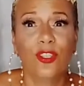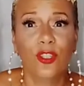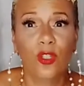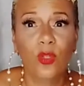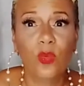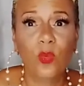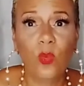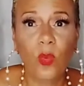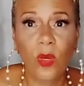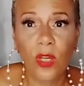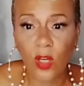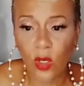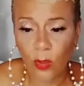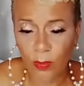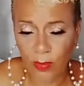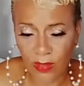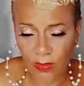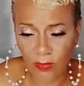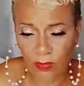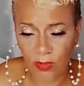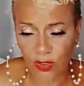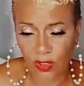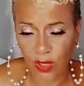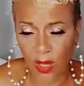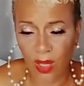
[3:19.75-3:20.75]
you will be
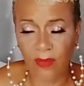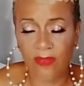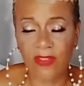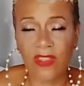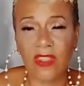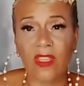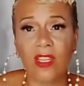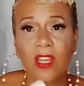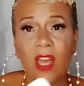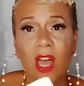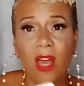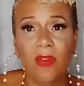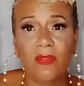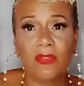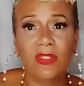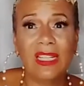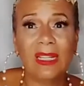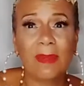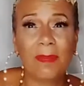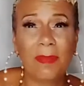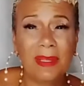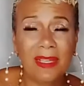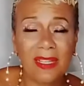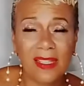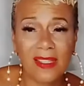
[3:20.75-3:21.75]
resolving the
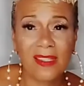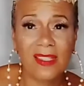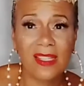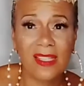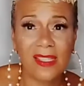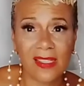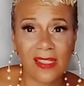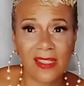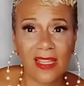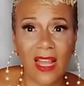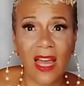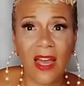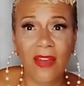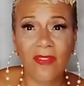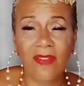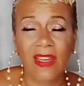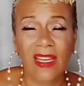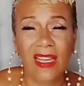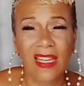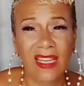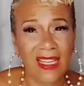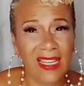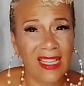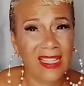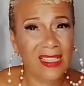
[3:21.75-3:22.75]
conflict because this love
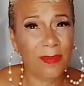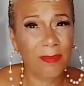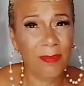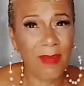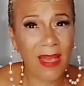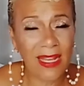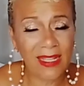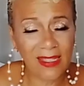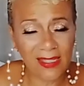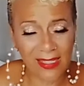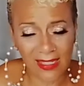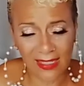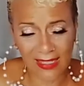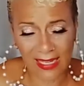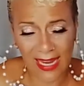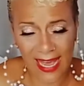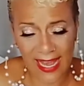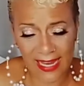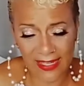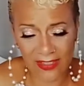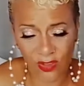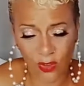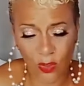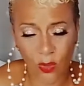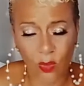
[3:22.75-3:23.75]
is meant to
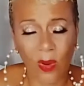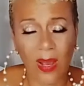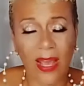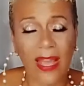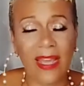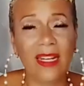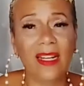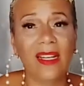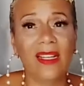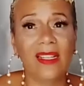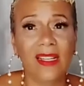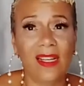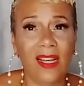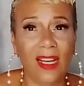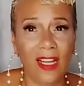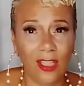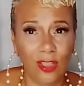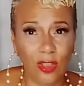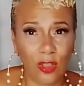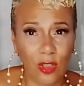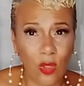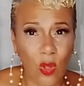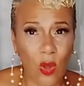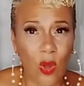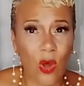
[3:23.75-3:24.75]
last quite a
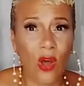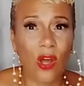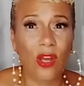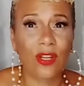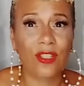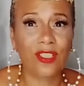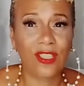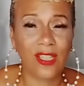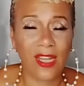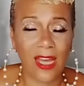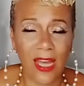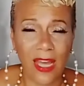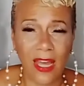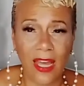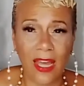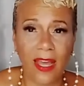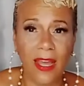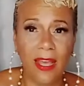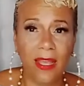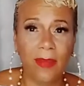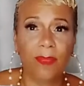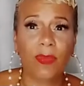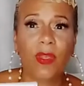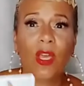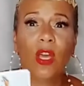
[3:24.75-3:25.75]
long
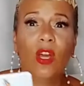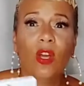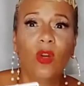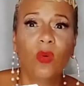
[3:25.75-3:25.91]
time.